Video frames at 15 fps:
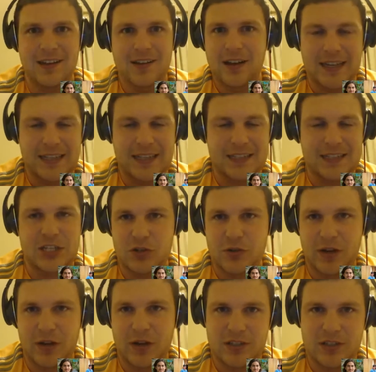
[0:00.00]
I can teach you how
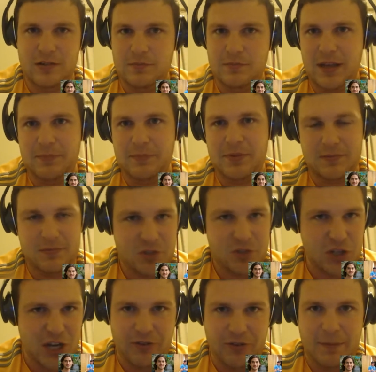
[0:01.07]
to maybe
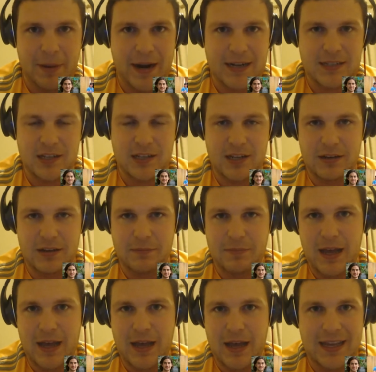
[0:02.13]
generate a part-time
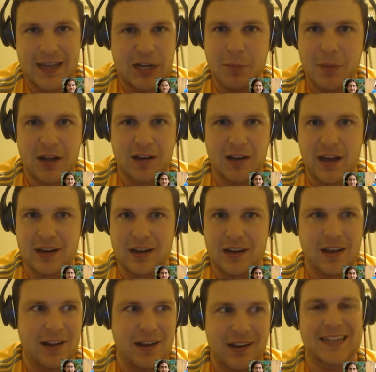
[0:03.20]
income online. And
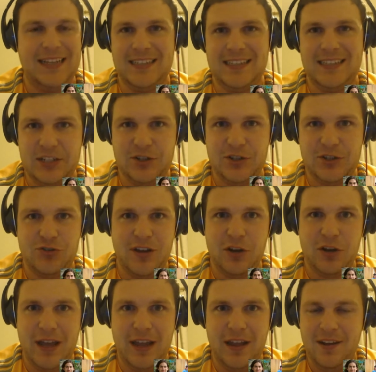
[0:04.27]
I clicked the link straight
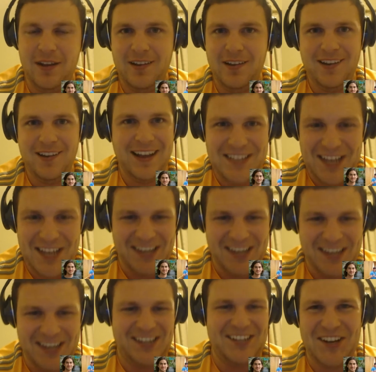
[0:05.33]
away. And then I
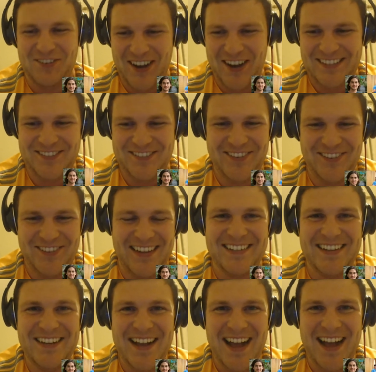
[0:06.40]
saw Ryan's
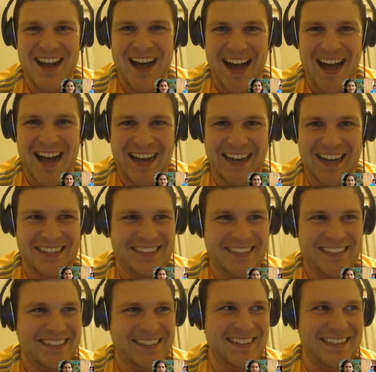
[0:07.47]
face. And
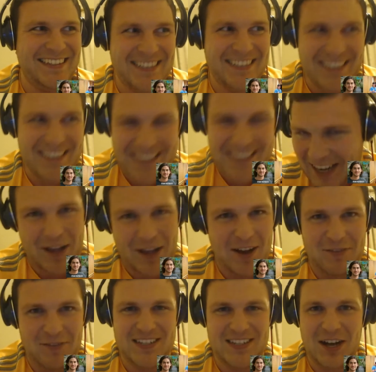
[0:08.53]
then I
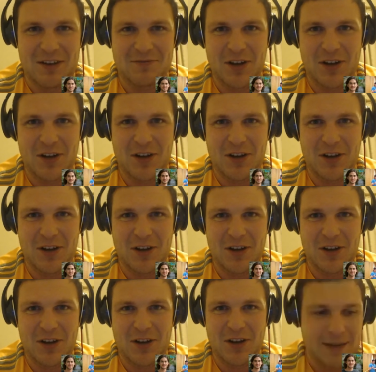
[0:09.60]
obviously got involved with
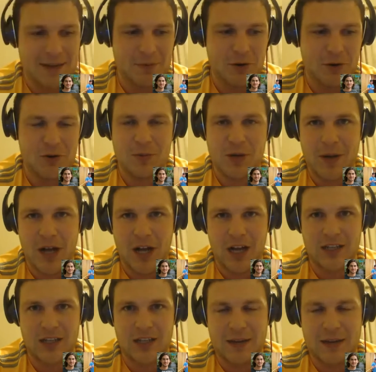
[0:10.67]
Ryan's program called
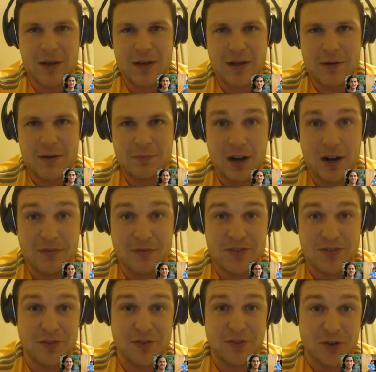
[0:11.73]
Online
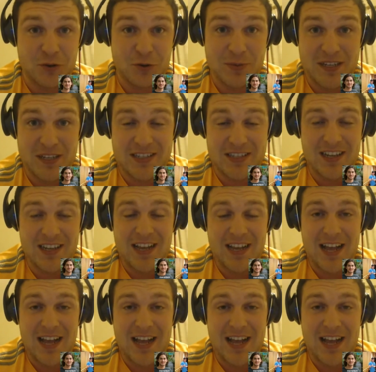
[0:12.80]
Profits for Newbies.